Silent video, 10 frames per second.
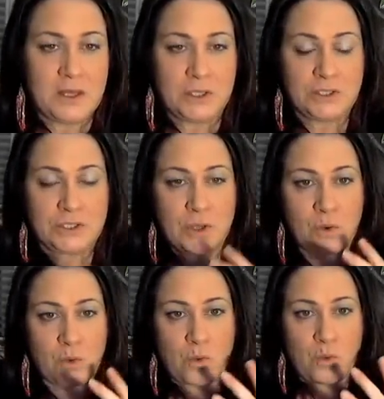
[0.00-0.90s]

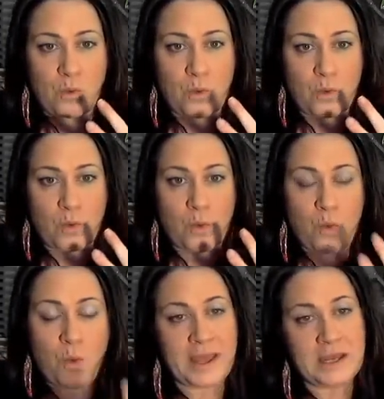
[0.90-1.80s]
So
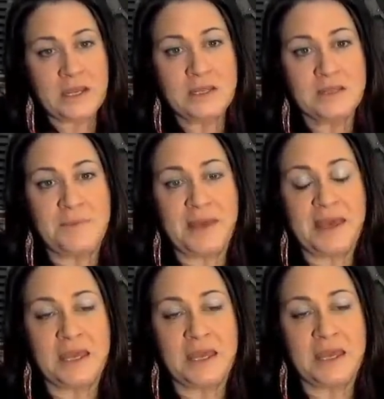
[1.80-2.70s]
when the
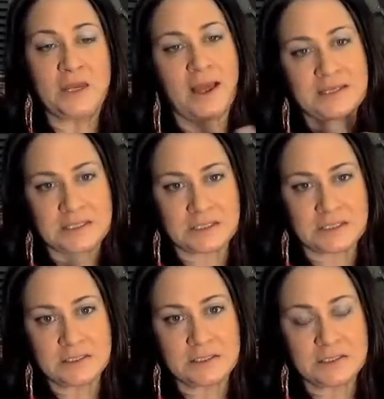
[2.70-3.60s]
pain
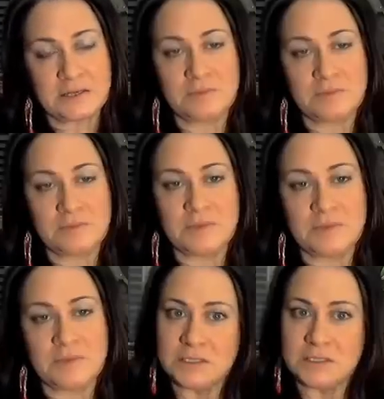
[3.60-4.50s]
arises and begins
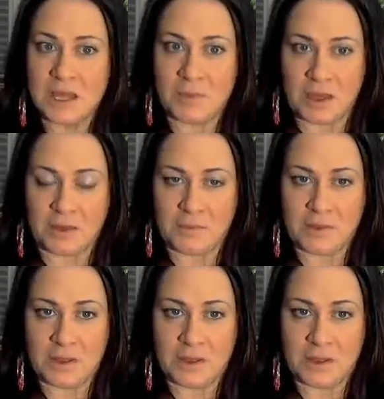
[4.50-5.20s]
to come up,